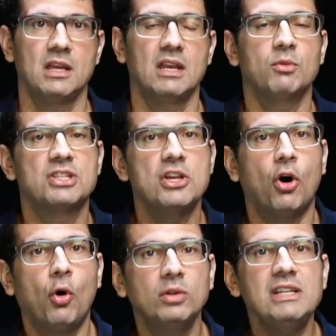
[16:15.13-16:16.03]
And it was the
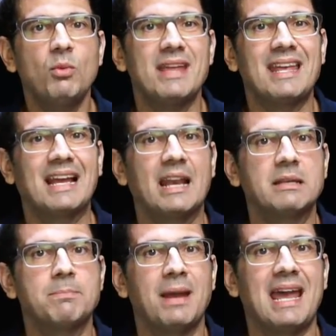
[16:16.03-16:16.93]
only way they got it
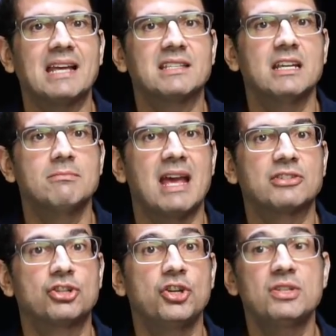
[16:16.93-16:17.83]
to pass in
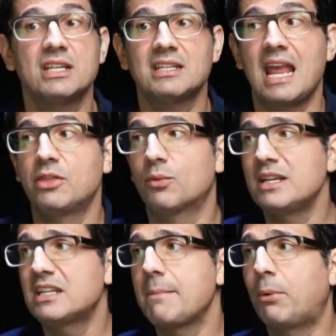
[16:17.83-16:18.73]
Massachusetts. And the
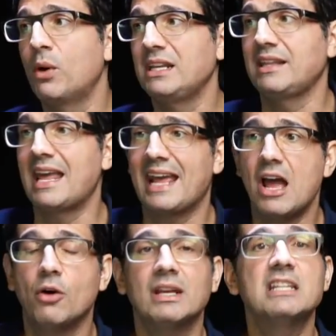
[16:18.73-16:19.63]
reason I'm pointing that
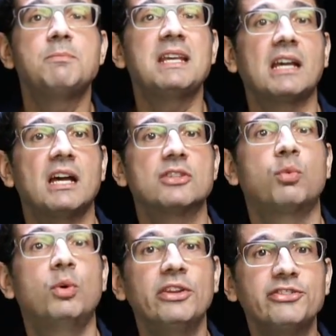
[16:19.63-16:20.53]
out is because
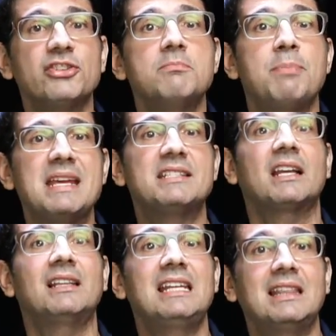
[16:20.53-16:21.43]
Wilson
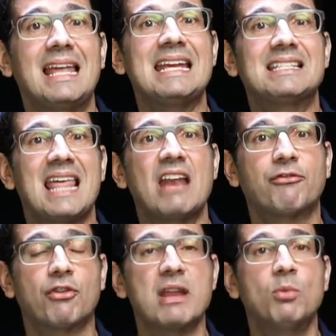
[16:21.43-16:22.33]
basically lays that
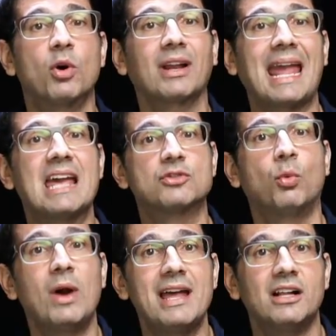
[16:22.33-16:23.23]
framework as
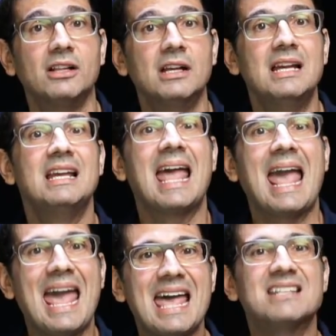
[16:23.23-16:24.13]
well
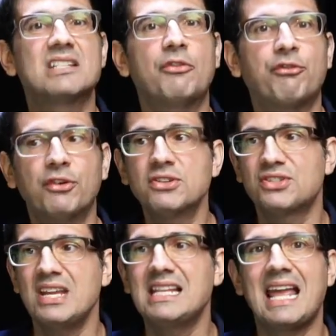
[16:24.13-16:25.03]
as the
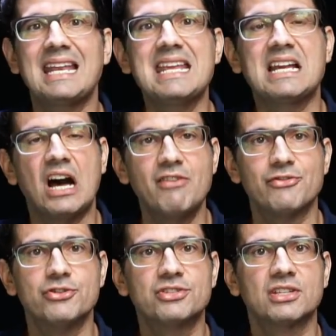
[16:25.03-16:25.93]
first thing that he
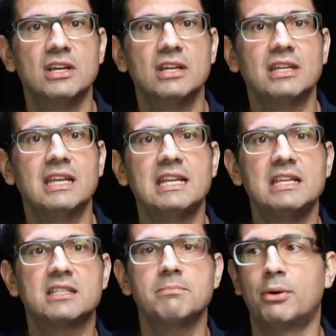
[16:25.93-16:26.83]
covers in
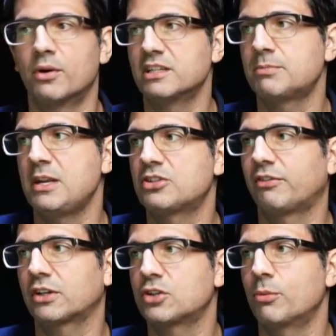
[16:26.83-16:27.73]
his important speech
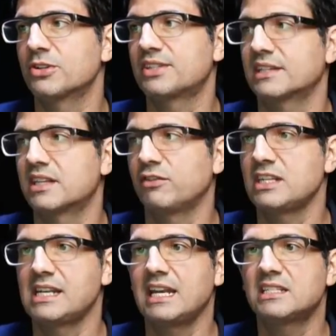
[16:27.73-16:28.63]
of October 6,
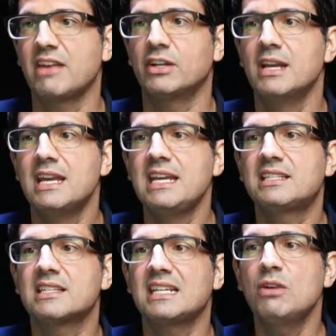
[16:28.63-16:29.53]
1787. He
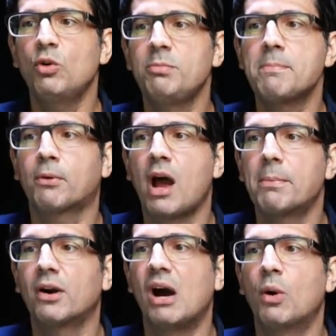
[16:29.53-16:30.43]
says, "It will be
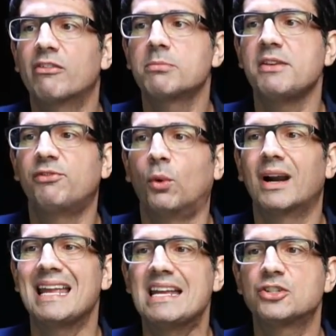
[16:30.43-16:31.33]
proper, however,
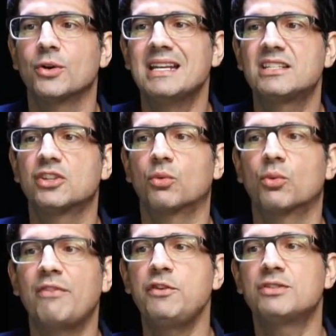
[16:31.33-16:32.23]
before I enter into the
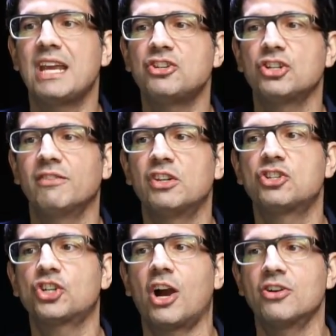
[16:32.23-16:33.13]
refutation of the
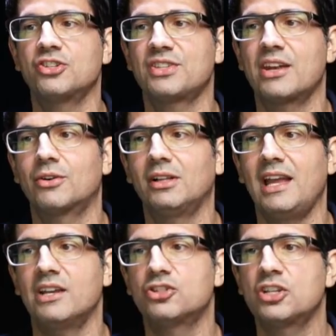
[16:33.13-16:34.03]
charges that are
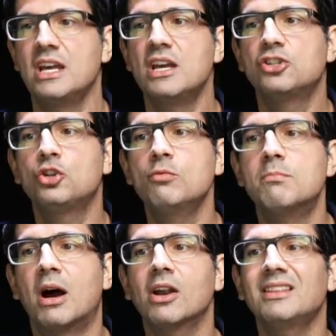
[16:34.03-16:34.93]
alleged, to
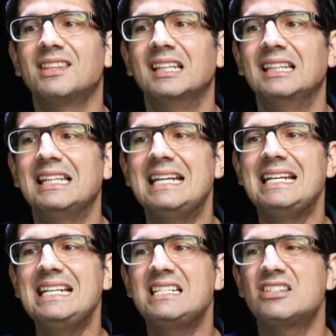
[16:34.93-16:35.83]
mark the
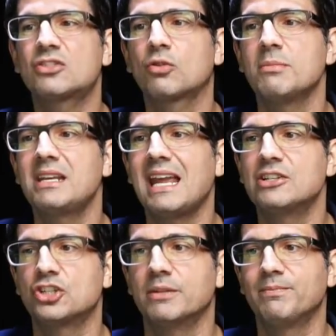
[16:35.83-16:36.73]
leading
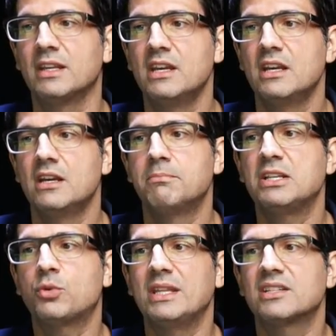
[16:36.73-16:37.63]
discrimination
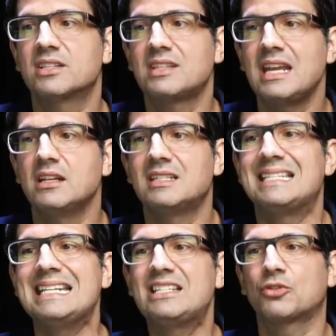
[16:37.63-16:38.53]
between the state
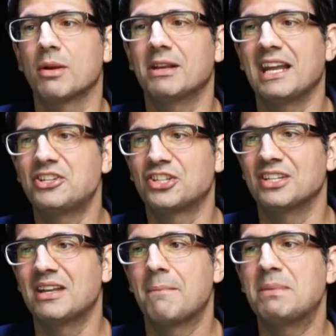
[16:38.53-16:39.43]

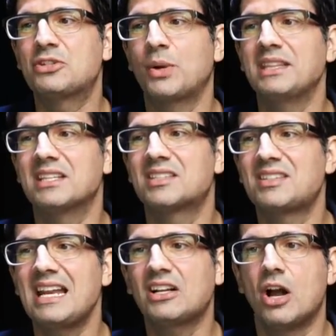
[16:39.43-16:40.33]
discrimination between the
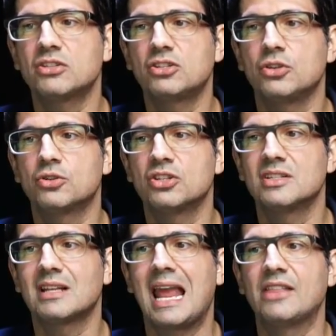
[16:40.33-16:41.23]
state
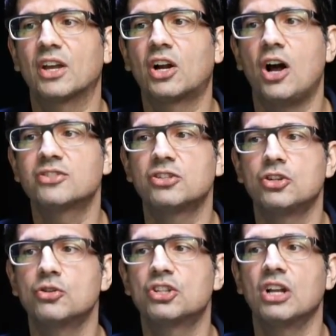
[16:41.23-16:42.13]
constitutions and the
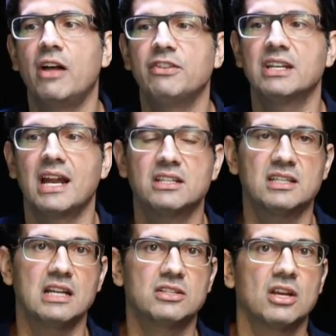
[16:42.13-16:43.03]
Constitution of the United
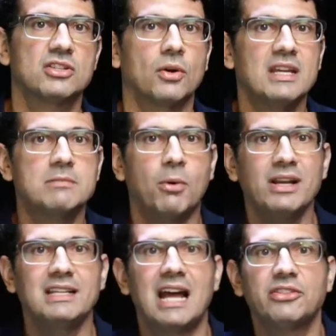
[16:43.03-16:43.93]
States." So he's
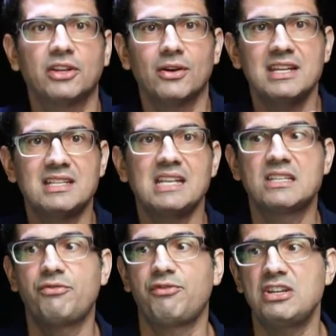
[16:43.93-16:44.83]
pointing out there is a
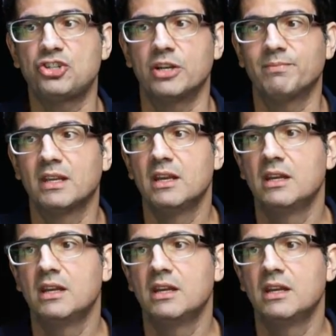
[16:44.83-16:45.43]
division.